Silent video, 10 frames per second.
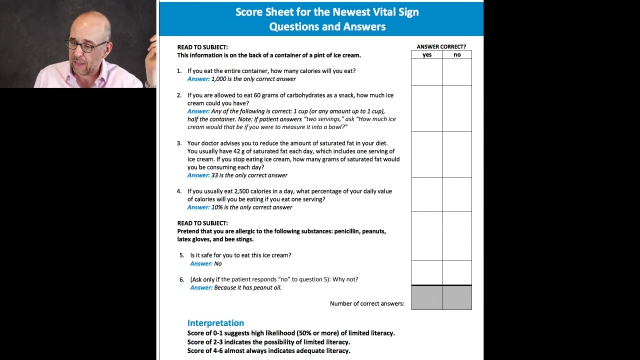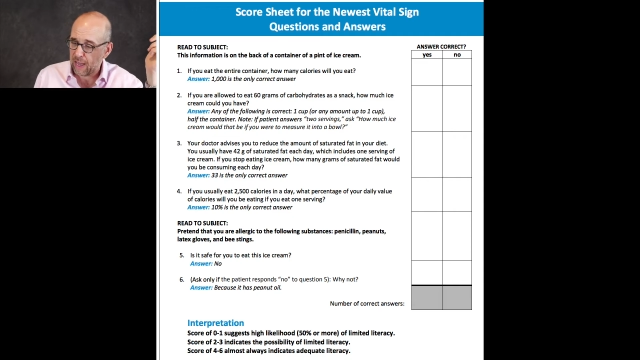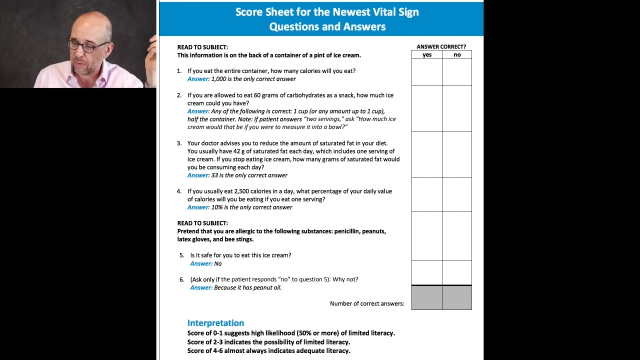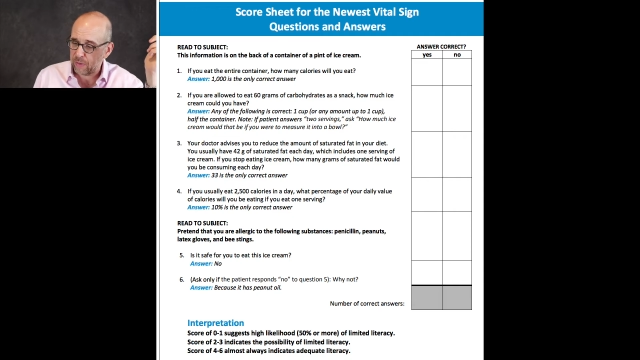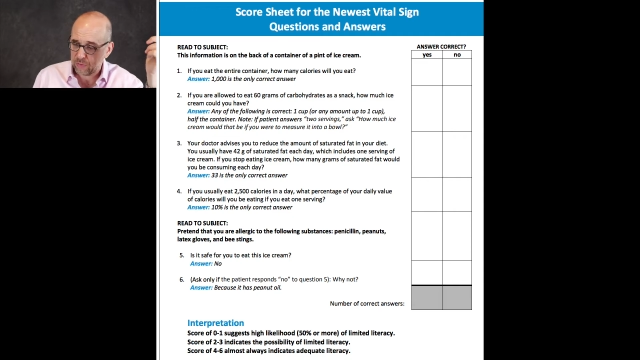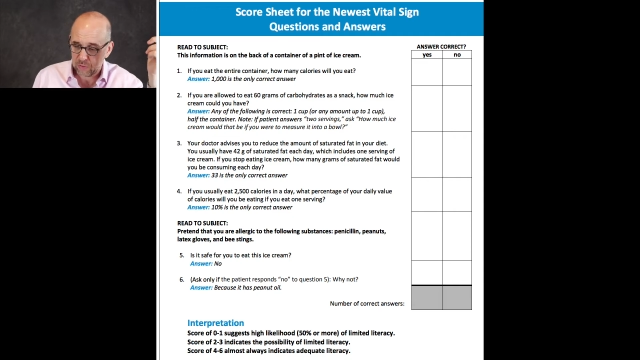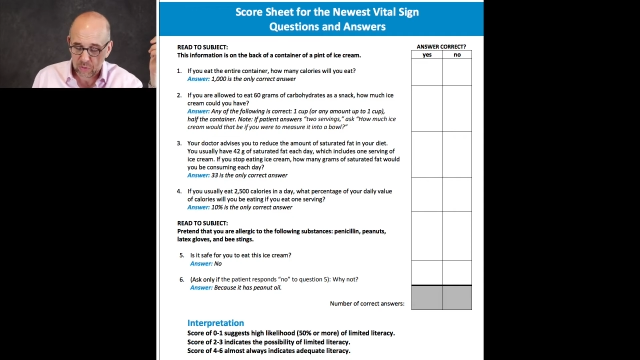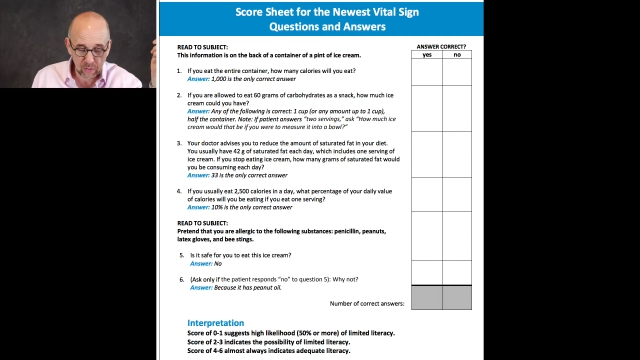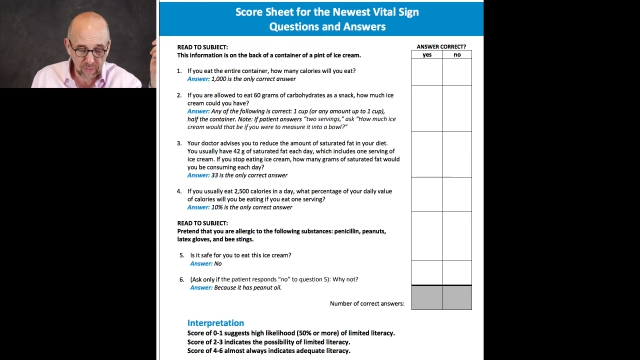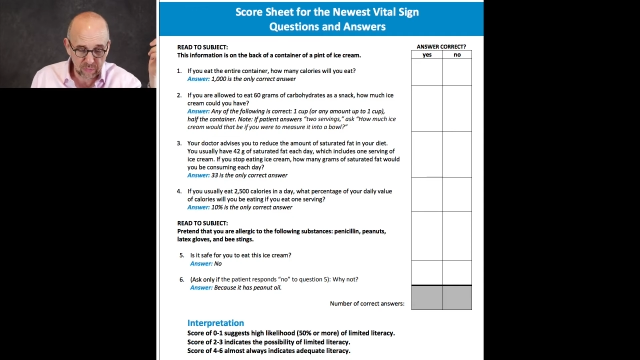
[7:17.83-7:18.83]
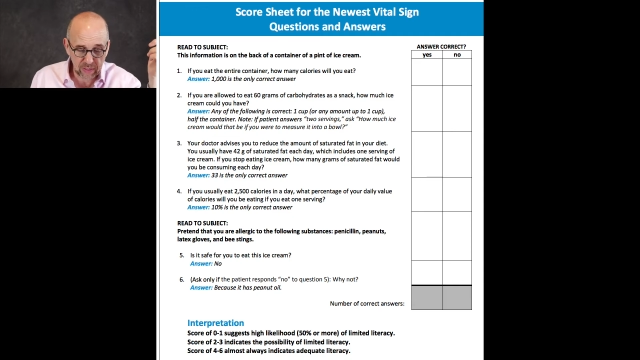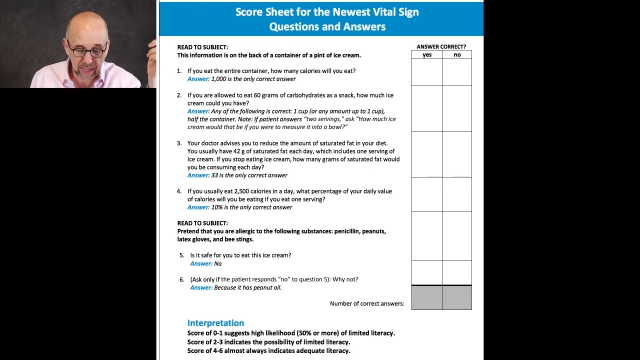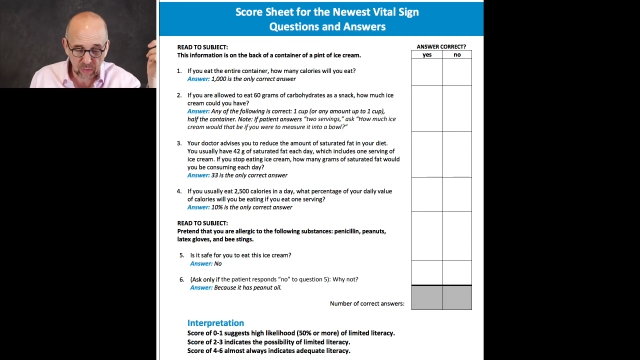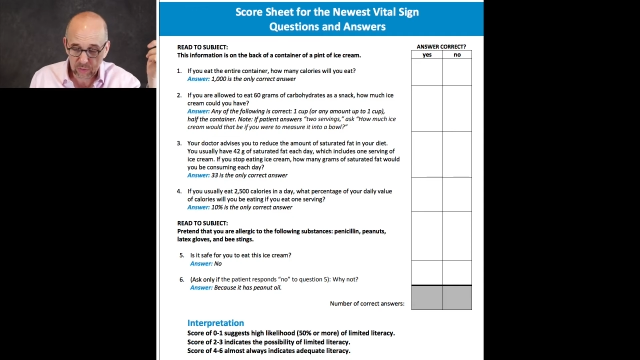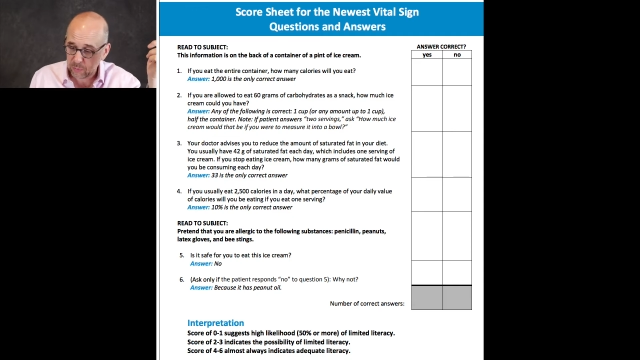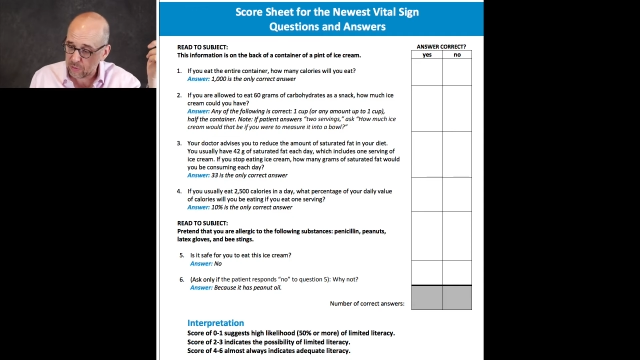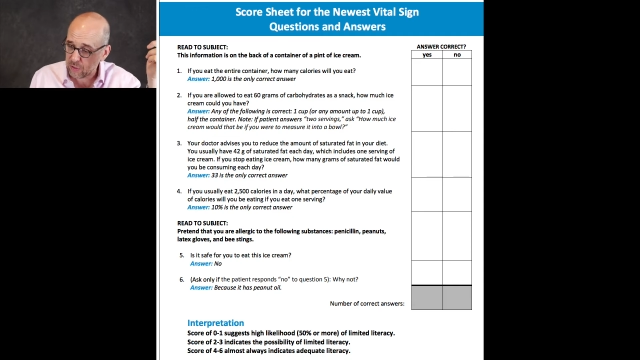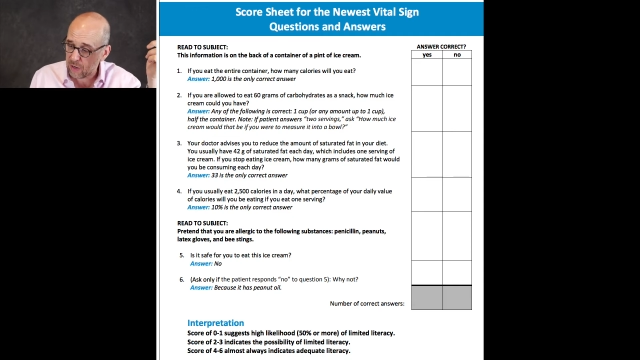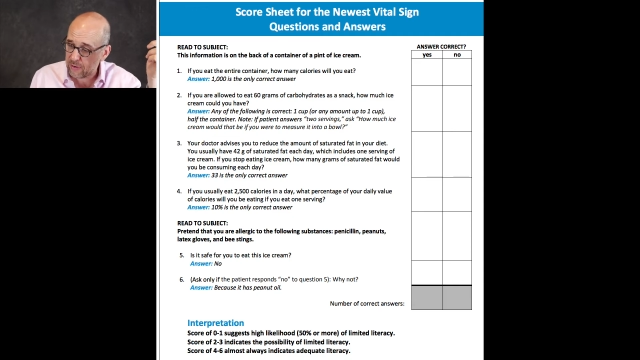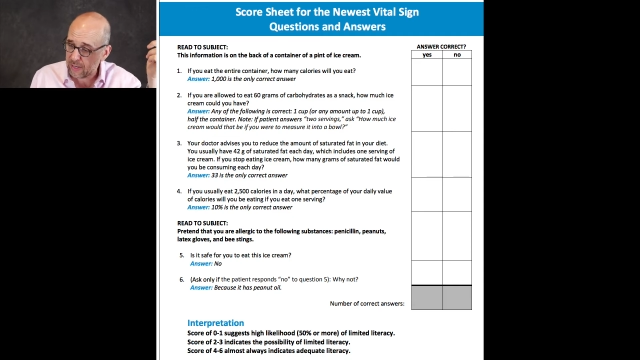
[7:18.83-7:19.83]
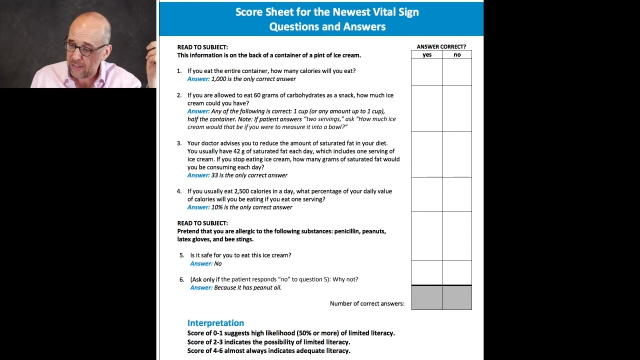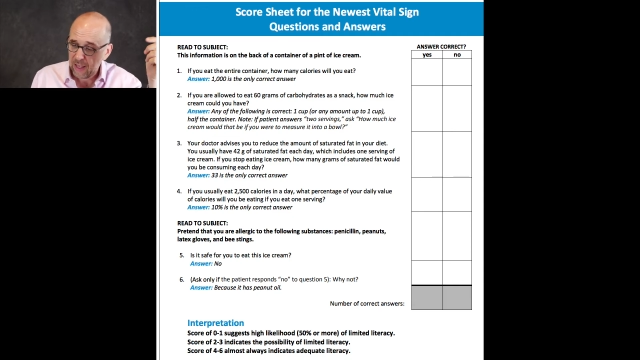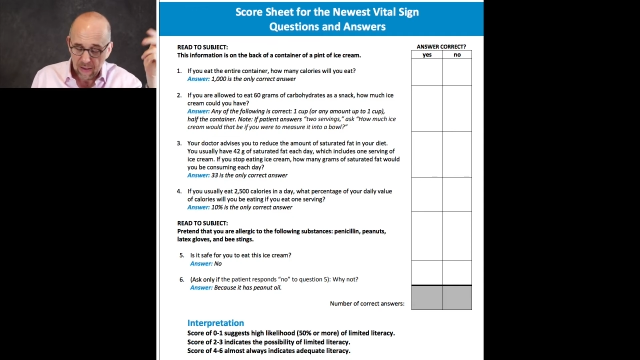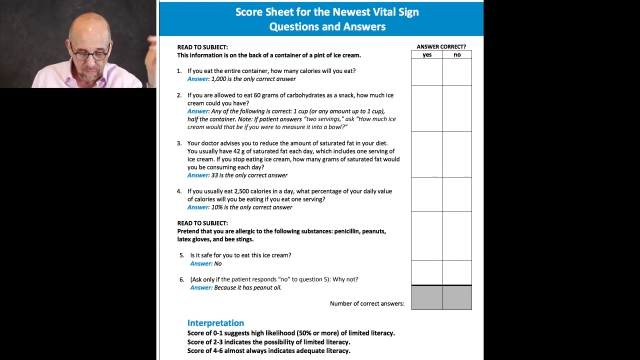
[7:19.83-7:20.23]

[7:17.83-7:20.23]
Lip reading: calories. There's 250 calories per serving.